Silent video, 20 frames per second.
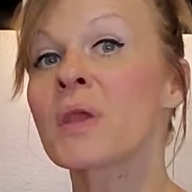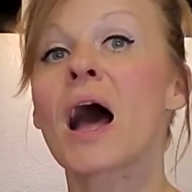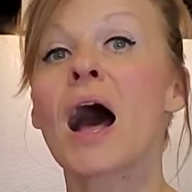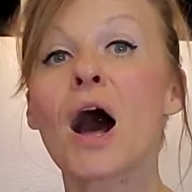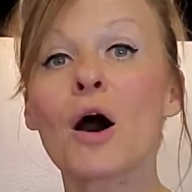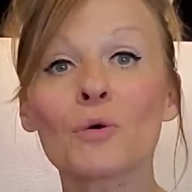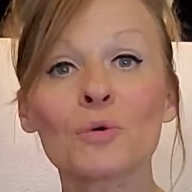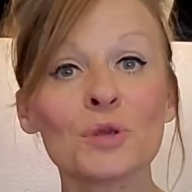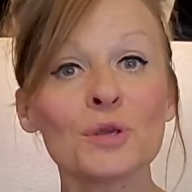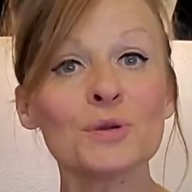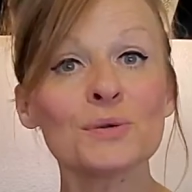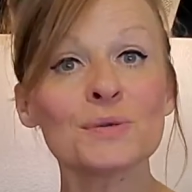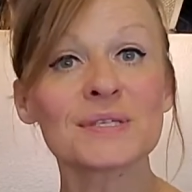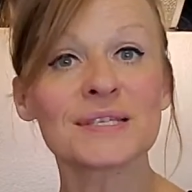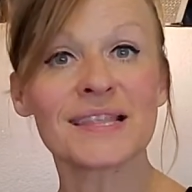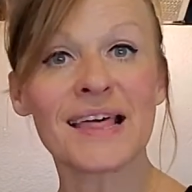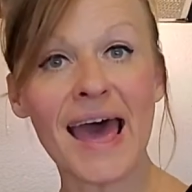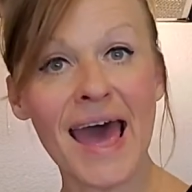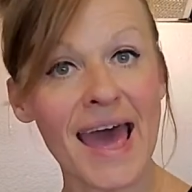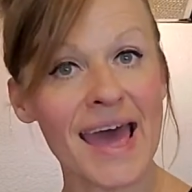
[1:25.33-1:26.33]
I'll use
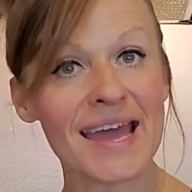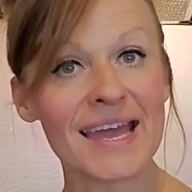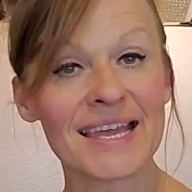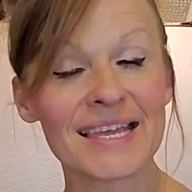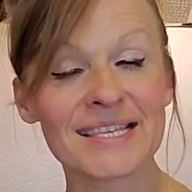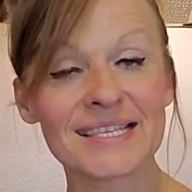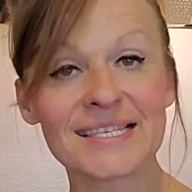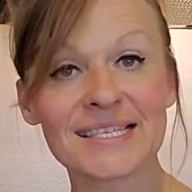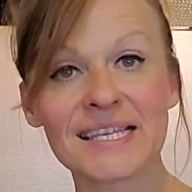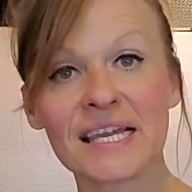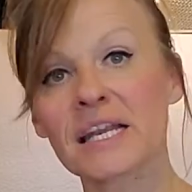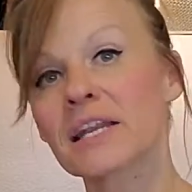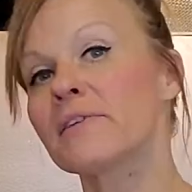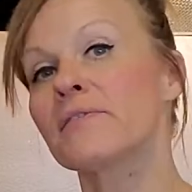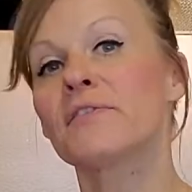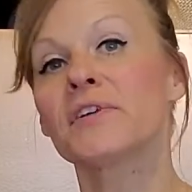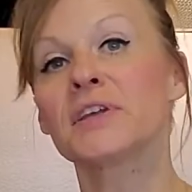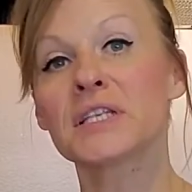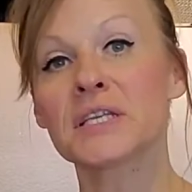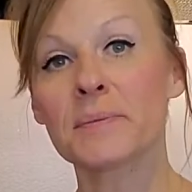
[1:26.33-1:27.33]
that instead of
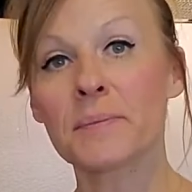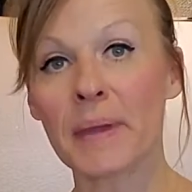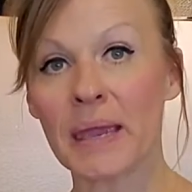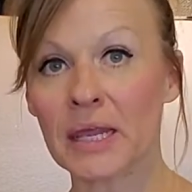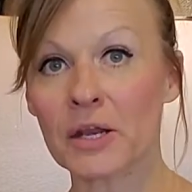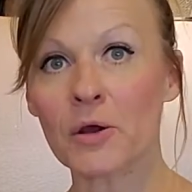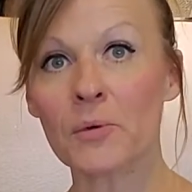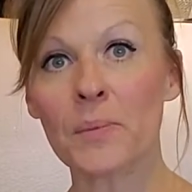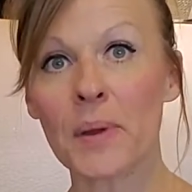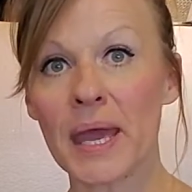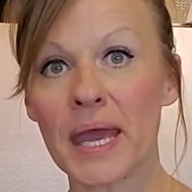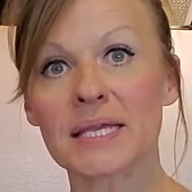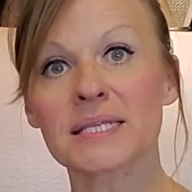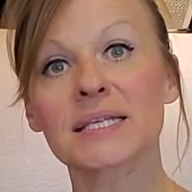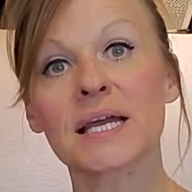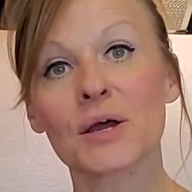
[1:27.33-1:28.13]
the tomato paste.